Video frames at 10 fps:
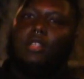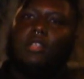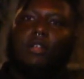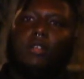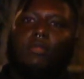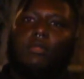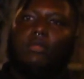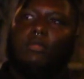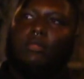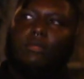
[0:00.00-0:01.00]
So
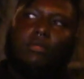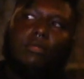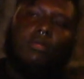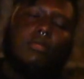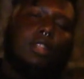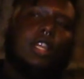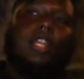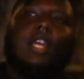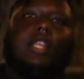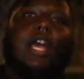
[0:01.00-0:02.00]

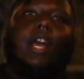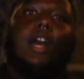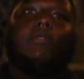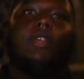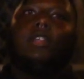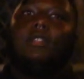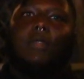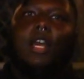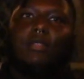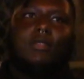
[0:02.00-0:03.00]
looking at that, I really
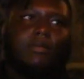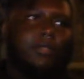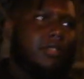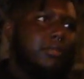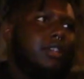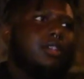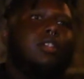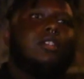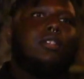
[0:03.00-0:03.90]
not supposed to be here.